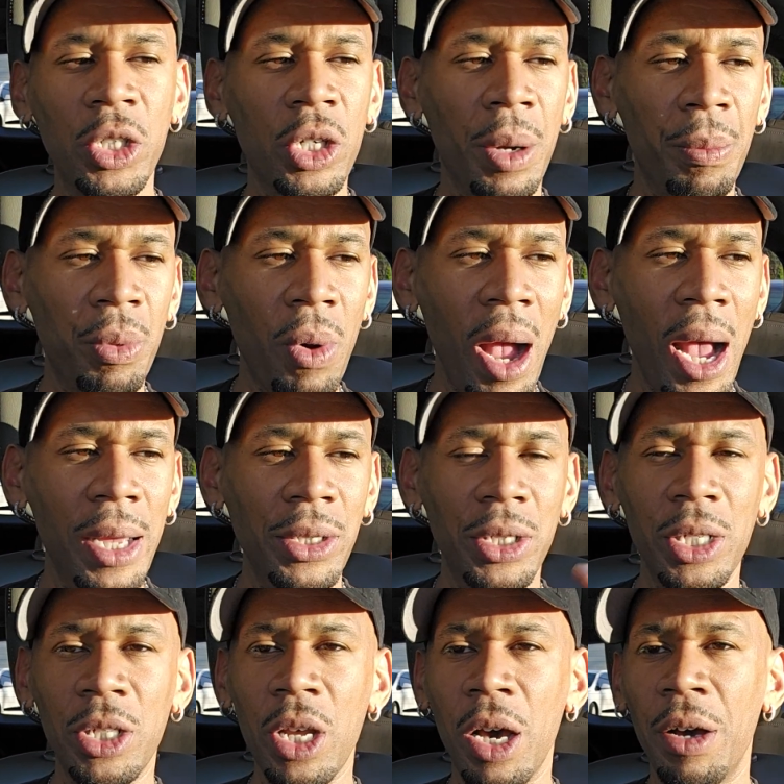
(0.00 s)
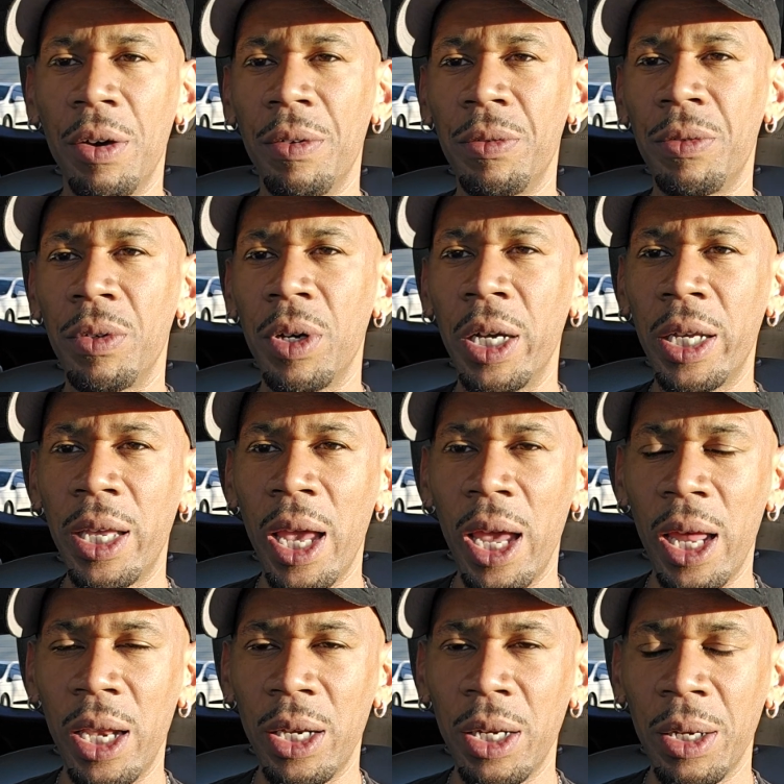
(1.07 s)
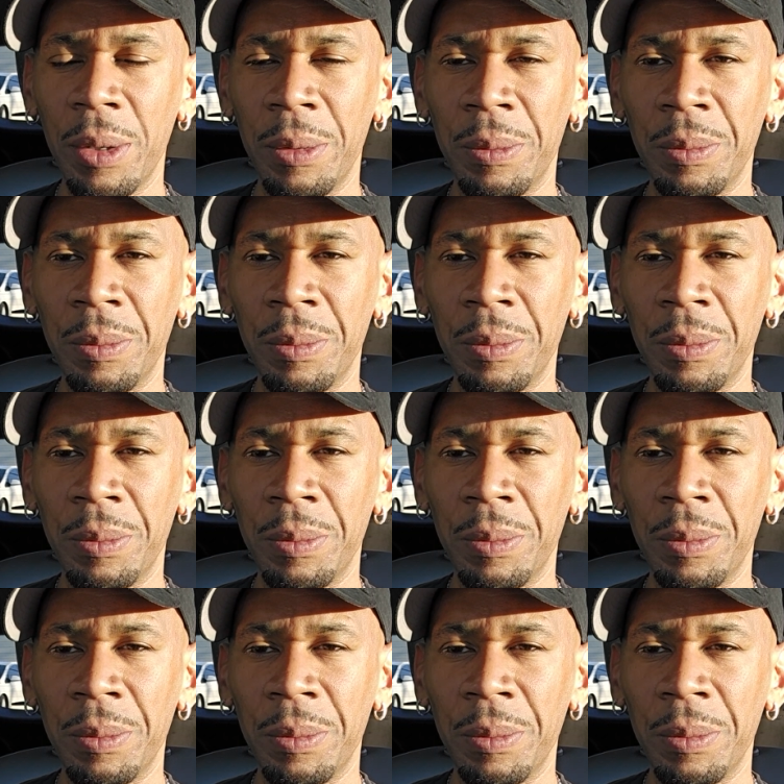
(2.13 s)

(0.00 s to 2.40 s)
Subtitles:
comprises of, again,